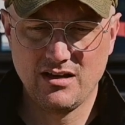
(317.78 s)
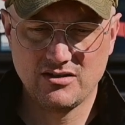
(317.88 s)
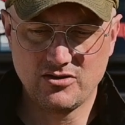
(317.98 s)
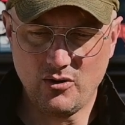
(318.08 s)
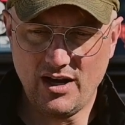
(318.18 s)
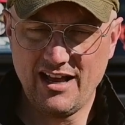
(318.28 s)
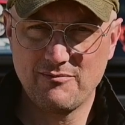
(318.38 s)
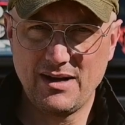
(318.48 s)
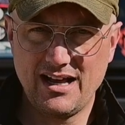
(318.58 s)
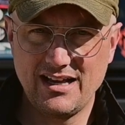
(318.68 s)
So I have
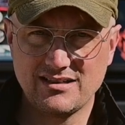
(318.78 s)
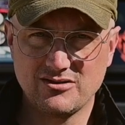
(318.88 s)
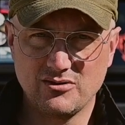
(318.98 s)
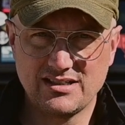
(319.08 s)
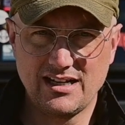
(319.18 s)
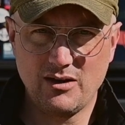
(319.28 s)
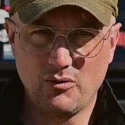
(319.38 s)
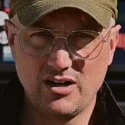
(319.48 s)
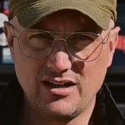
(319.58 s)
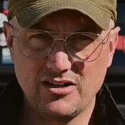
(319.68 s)
my ISO set at
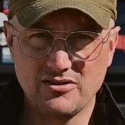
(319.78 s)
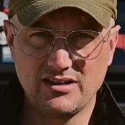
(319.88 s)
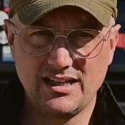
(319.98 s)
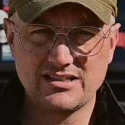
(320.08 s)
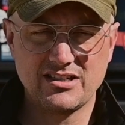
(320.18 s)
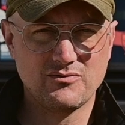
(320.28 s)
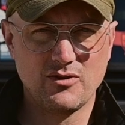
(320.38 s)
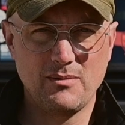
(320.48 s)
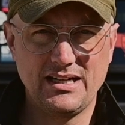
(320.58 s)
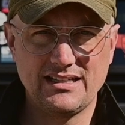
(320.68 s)
100. Let's just
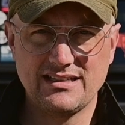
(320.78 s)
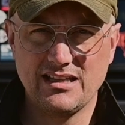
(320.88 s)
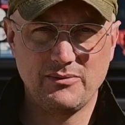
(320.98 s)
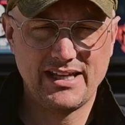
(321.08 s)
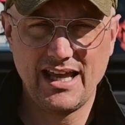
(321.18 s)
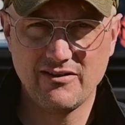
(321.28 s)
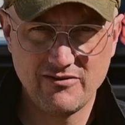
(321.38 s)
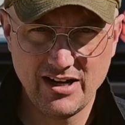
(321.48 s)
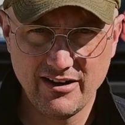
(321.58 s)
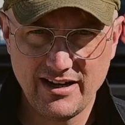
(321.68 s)
for a minute say that we can't
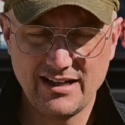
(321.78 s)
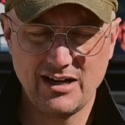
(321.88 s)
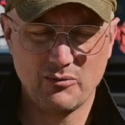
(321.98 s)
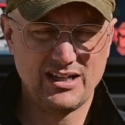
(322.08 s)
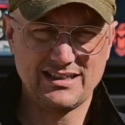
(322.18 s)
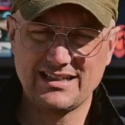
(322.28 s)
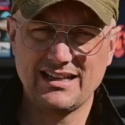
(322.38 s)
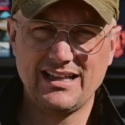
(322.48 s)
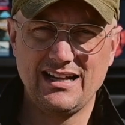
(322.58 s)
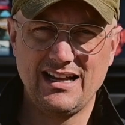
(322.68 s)
vary it, and we're going to
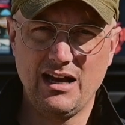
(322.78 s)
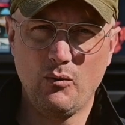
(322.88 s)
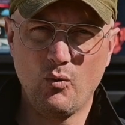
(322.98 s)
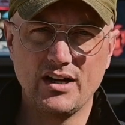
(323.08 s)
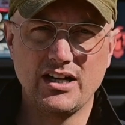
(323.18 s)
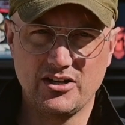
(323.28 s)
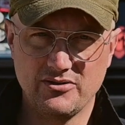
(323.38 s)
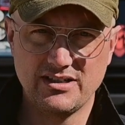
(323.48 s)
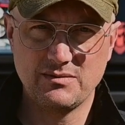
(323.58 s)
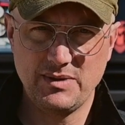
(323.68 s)
set that at
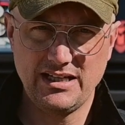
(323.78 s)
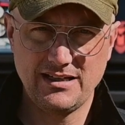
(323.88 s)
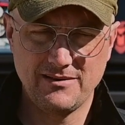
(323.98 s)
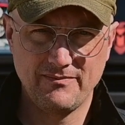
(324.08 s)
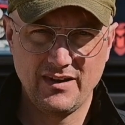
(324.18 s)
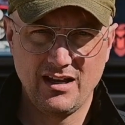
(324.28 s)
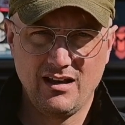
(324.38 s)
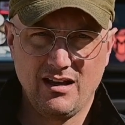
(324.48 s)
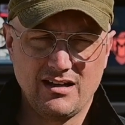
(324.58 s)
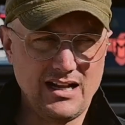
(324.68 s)
100 speed.
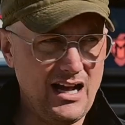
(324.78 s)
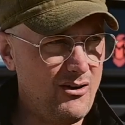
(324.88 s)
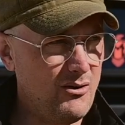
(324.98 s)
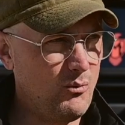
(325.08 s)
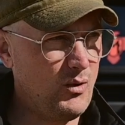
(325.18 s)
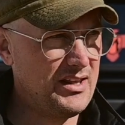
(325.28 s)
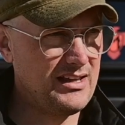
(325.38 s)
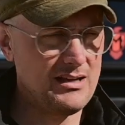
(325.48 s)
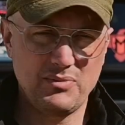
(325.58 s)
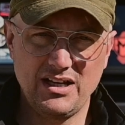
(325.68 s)
Now, with
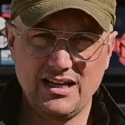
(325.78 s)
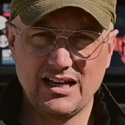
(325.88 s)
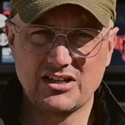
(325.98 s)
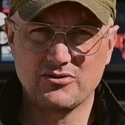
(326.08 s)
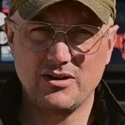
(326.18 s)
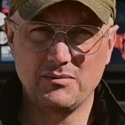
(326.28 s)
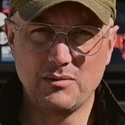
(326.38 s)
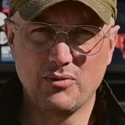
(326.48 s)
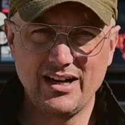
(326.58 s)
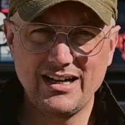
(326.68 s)
it being extremely
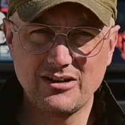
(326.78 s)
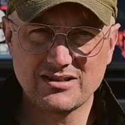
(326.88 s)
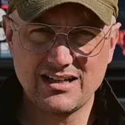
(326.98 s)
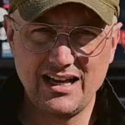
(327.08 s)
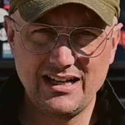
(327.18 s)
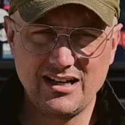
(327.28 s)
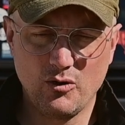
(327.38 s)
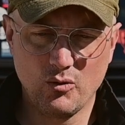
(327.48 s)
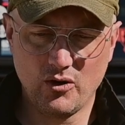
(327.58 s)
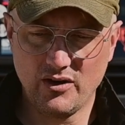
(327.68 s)
bright outside,
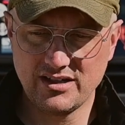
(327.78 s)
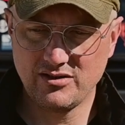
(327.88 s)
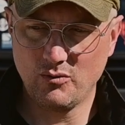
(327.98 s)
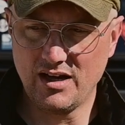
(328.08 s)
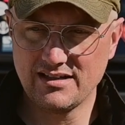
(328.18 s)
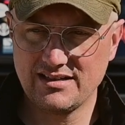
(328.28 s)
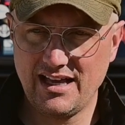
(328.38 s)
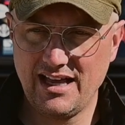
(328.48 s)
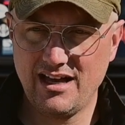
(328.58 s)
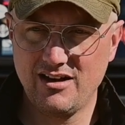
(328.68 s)
we're going to want to
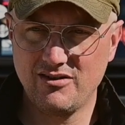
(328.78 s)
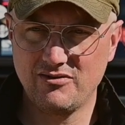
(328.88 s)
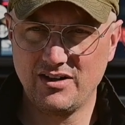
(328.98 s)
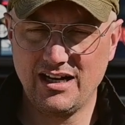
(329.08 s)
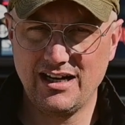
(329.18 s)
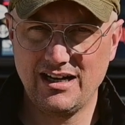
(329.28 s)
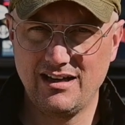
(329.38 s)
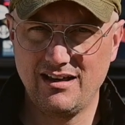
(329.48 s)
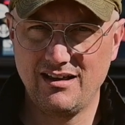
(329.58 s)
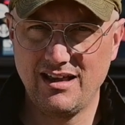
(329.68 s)
have
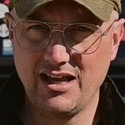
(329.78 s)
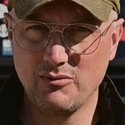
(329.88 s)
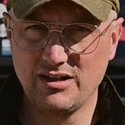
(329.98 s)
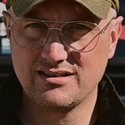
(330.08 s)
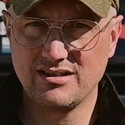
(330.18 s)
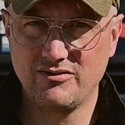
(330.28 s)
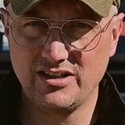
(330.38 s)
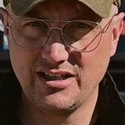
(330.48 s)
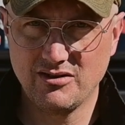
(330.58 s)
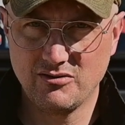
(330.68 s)
a relatively